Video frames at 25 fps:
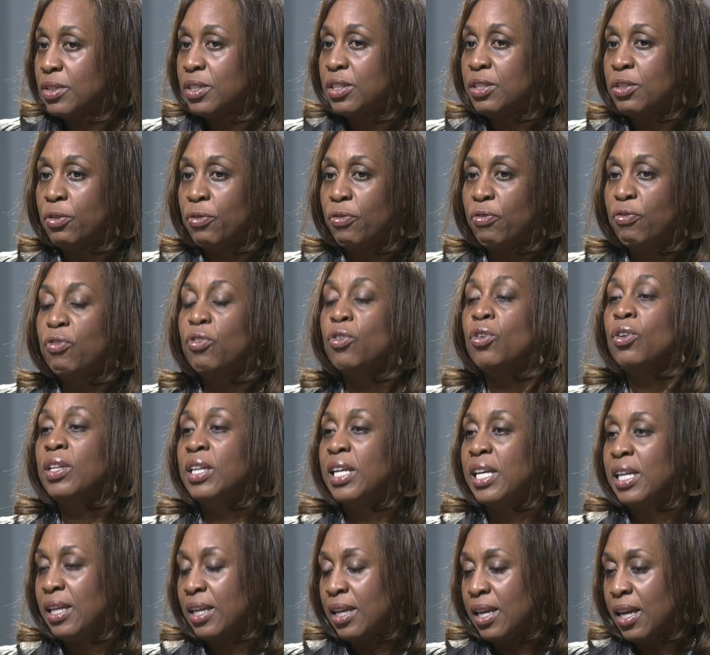to
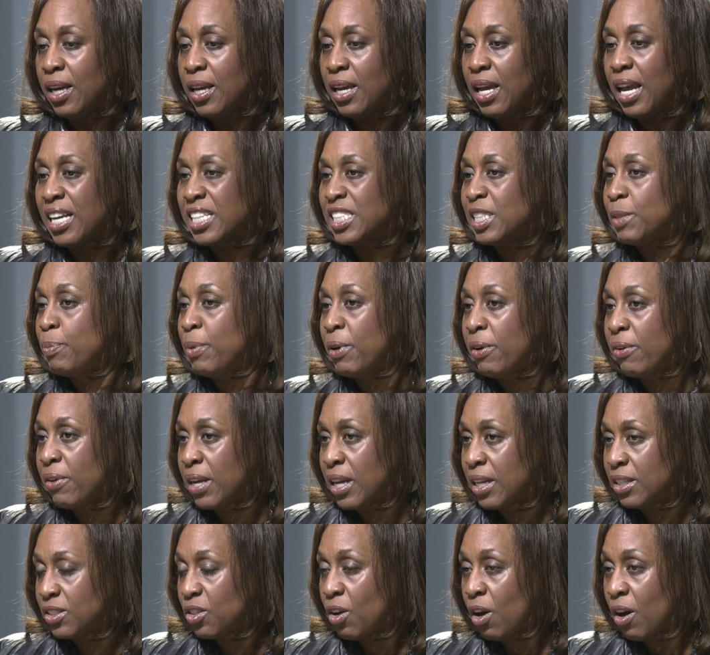fully
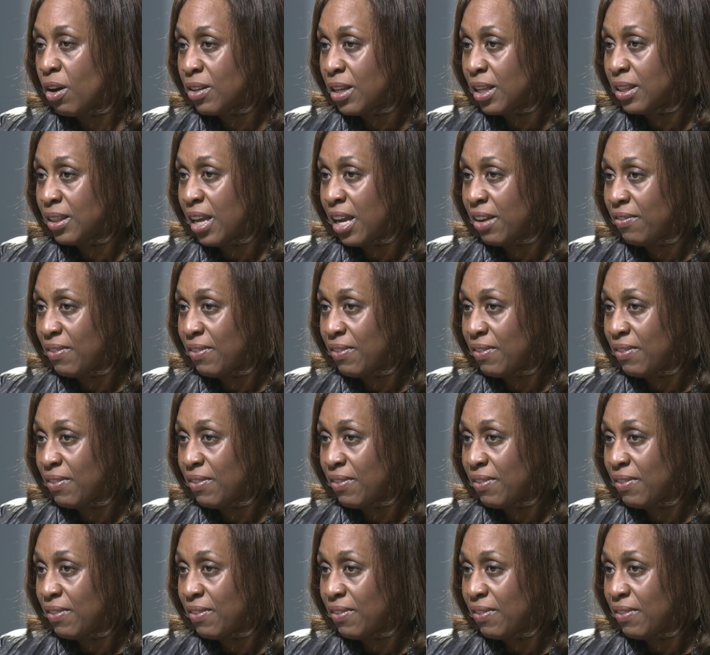experience all mm -hmm. that mm-hmm.